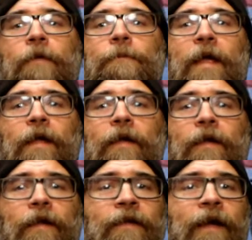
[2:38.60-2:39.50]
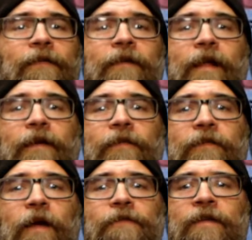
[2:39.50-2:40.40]
Made in nineteen
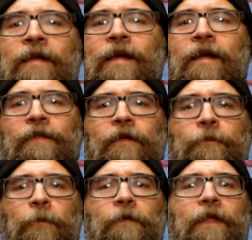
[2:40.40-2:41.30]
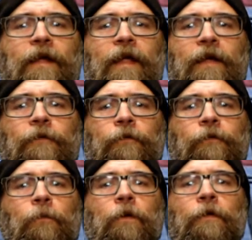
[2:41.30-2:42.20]
eighty-seven, these birthday
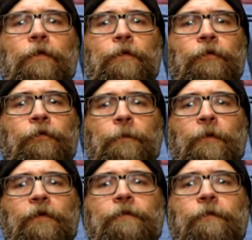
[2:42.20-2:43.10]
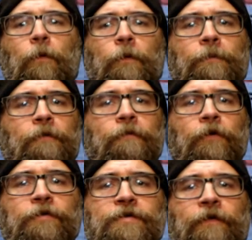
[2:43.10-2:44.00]
candles were the super deformed
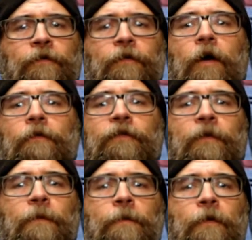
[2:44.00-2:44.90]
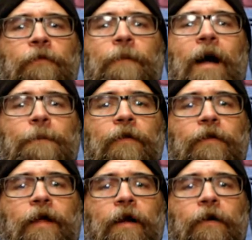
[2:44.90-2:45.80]
versions of some of the most
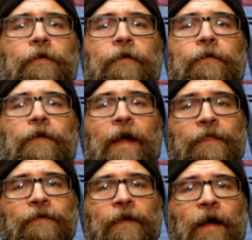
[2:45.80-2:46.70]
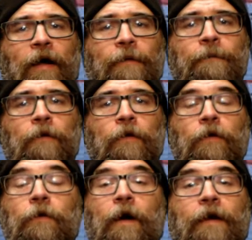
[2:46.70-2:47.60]
popular characters at the time.
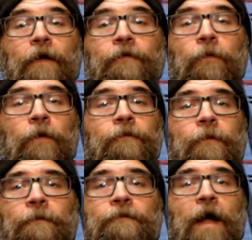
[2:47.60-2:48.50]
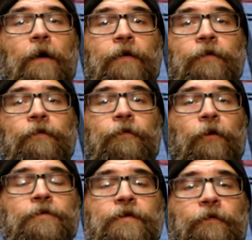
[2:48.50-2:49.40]
You had everyone from Falcon,
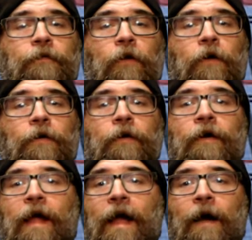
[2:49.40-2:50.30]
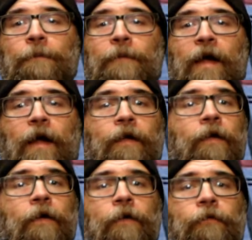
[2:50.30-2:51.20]
Sergeant Slaughter, Outback,
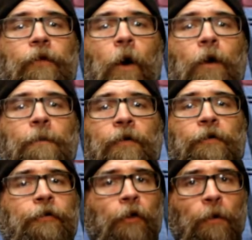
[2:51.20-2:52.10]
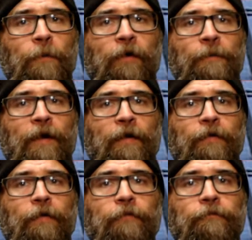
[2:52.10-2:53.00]
to Armored Cobra
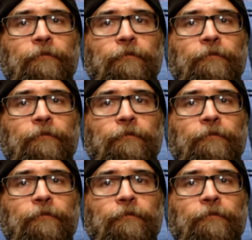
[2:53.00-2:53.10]
Commander.